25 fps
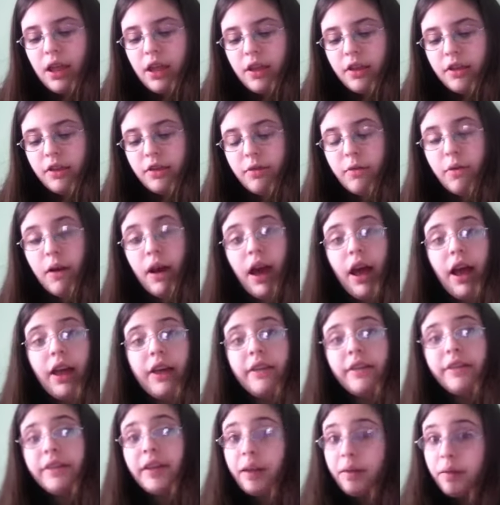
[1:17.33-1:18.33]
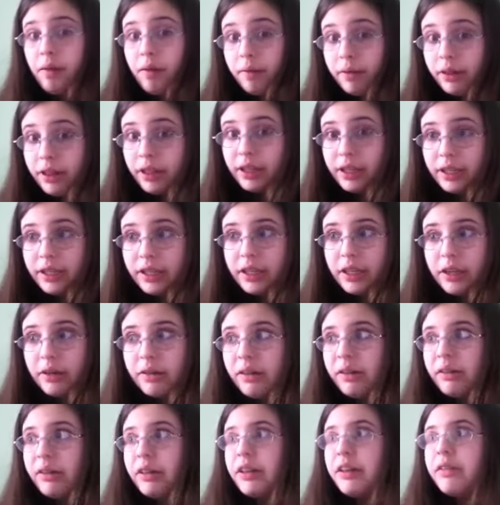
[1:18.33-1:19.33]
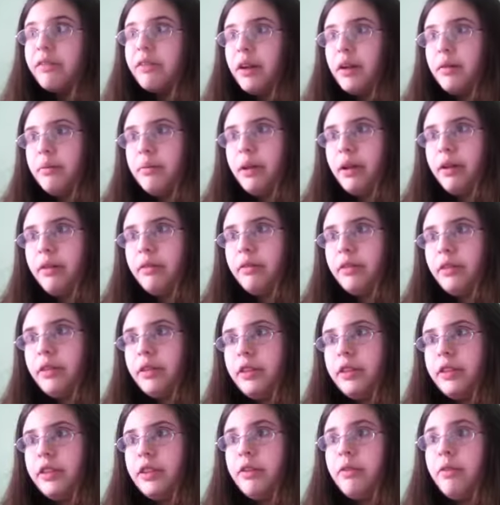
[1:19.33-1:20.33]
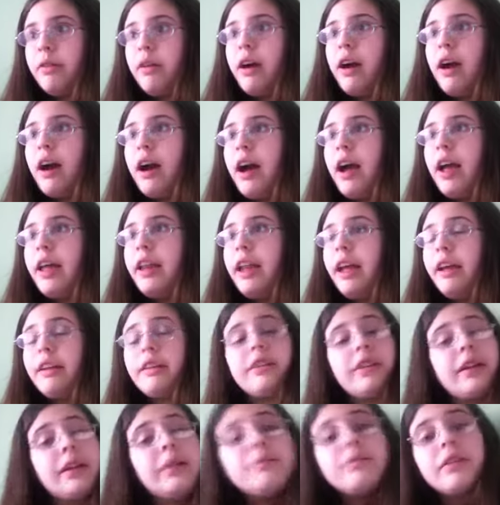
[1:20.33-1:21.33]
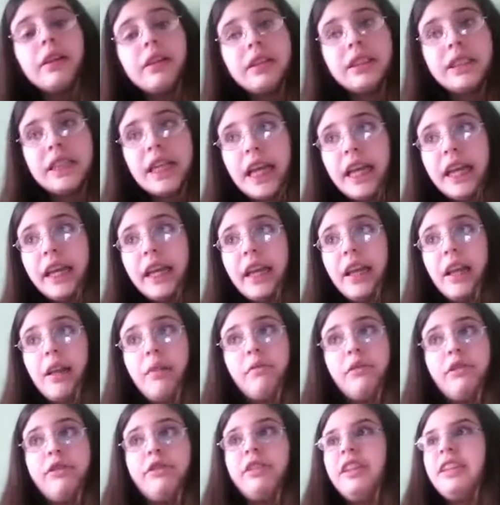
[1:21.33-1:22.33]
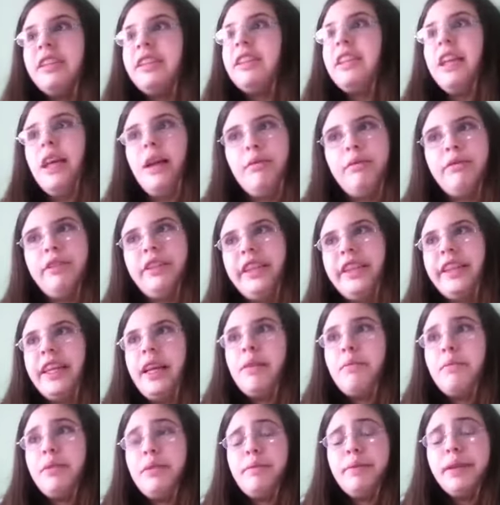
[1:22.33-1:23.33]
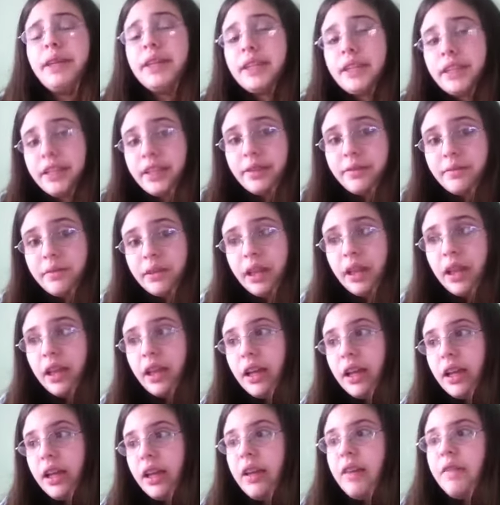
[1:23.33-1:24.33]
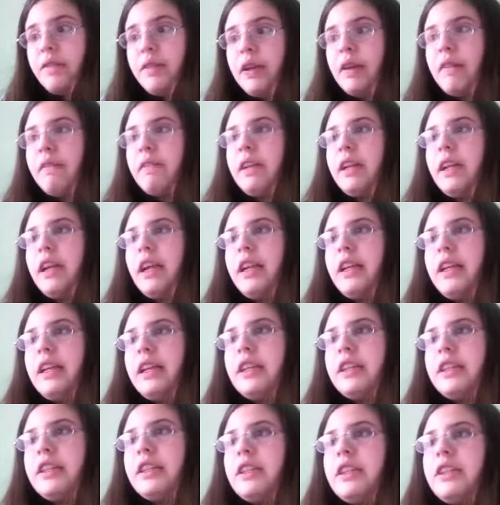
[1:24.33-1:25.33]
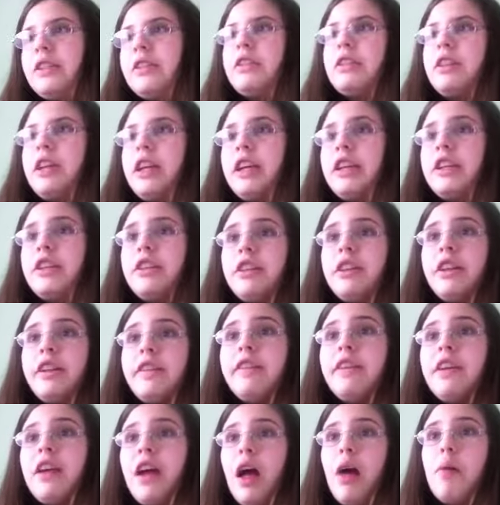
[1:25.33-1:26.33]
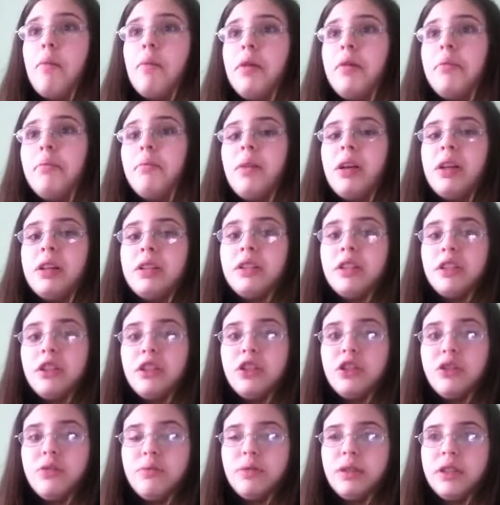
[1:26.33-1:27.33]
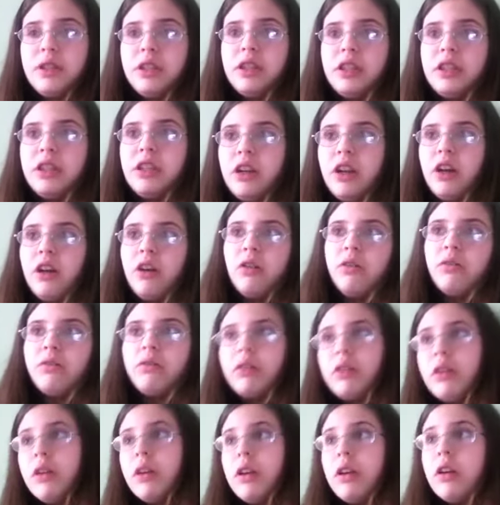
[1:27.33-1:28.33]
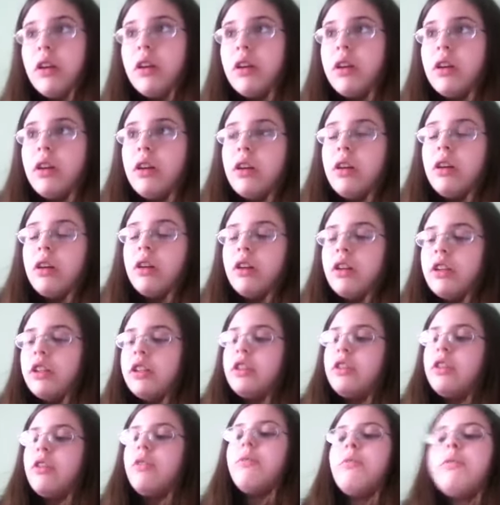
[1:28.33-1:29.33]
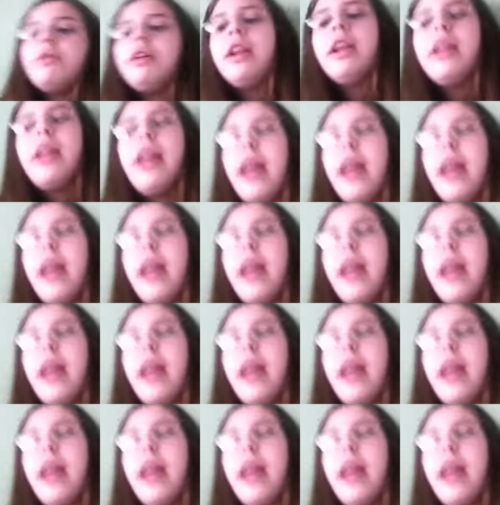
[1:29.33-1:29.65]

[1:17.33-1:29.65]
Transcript: so I, came up with an idea I'm going to write about. So, and after I'm done saying it, I want you guys' help to like help me build it. If you have any ideas or like, so a comment, message me, you know. So what I